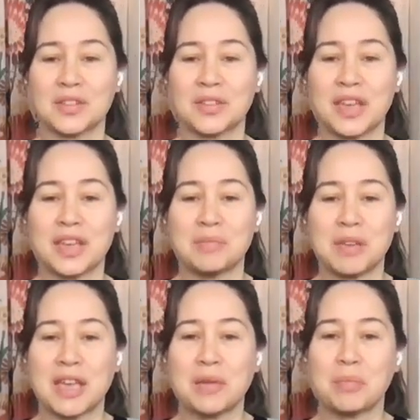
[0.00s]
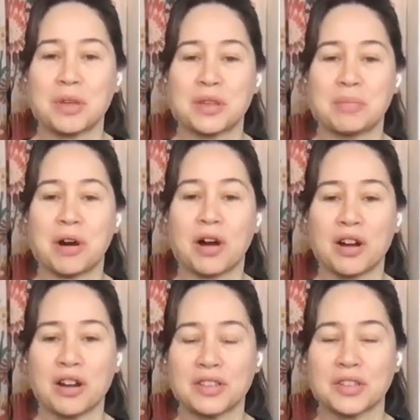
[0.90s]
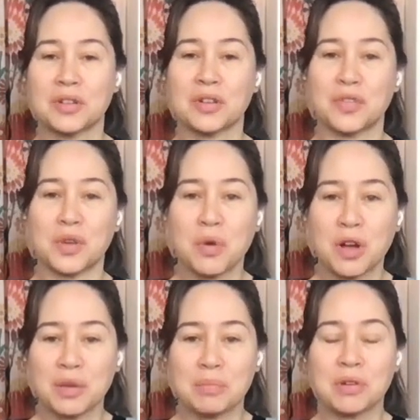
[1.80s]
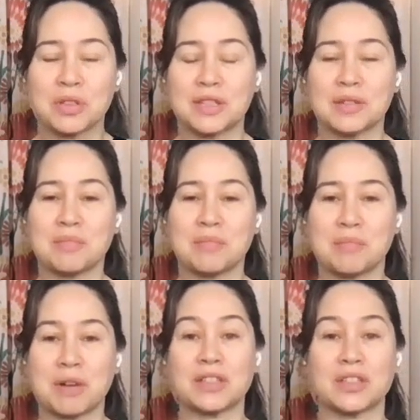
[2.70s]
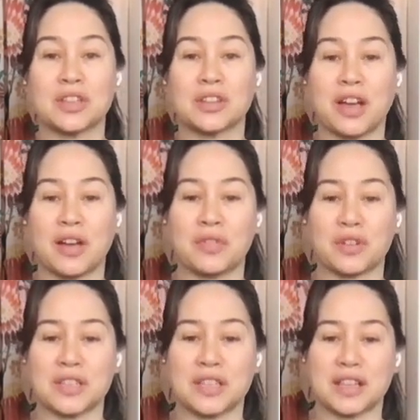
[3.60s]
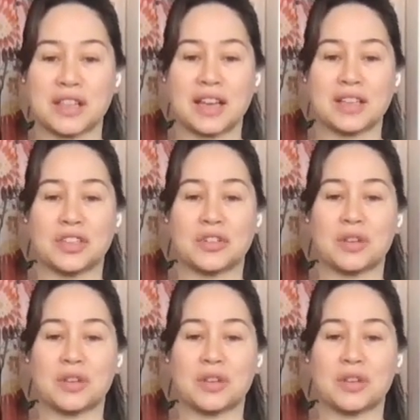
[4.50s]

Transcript: so they can be hip width apart, or if you want to put some muscular effort to the legs,